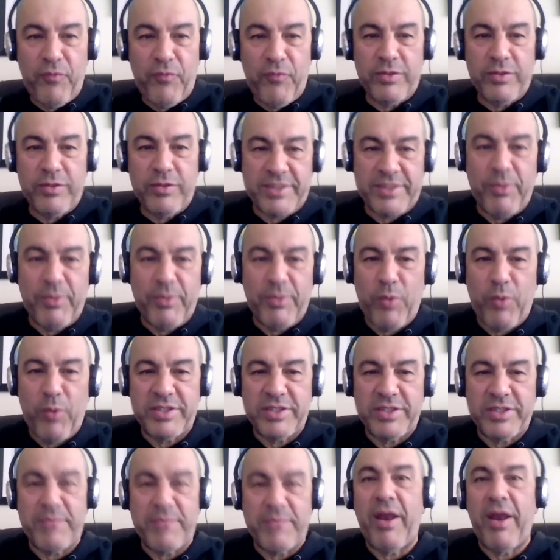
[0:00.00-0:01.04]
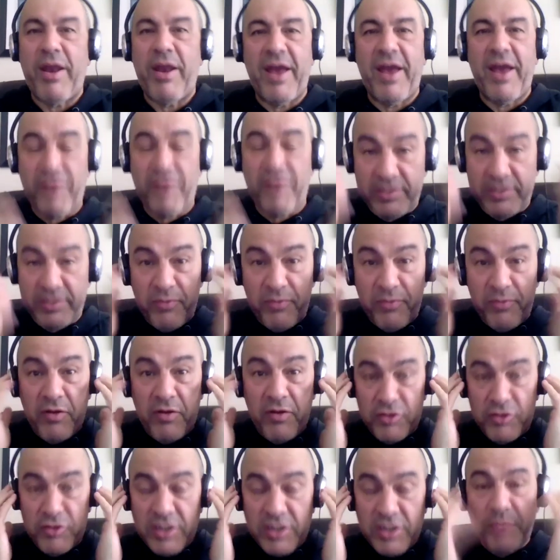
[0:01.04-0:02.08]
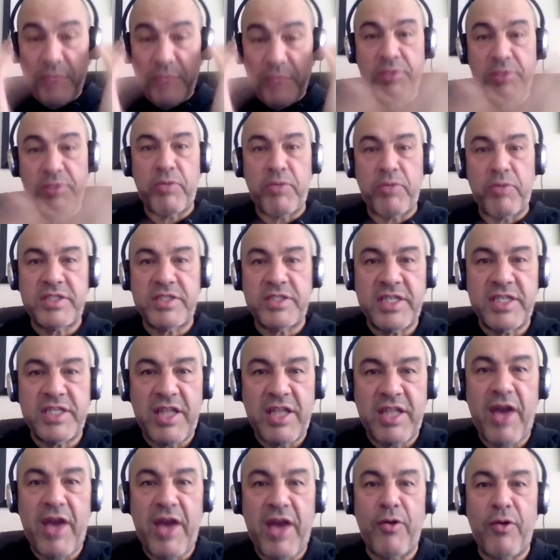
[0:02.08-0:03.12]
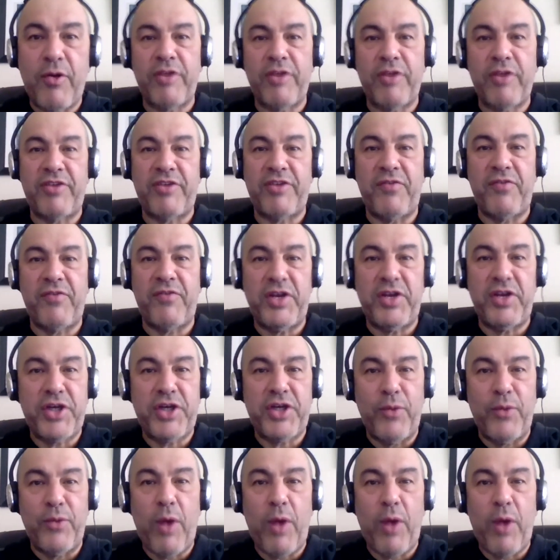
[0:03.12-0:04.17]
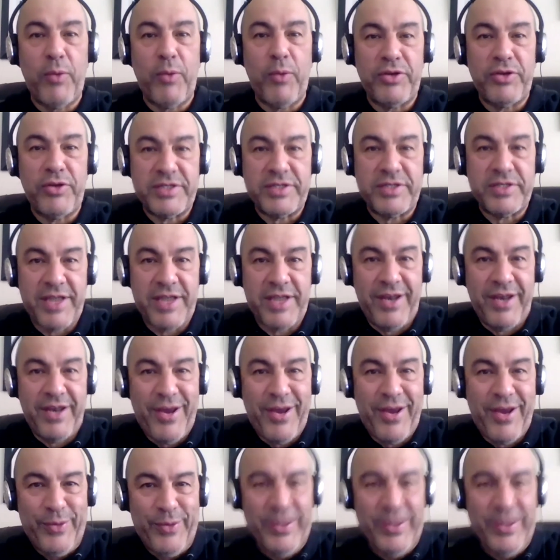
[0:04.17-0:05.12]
someone once in my life asked me if I'll dress up as Princess Leia on a TV show, why would you say no?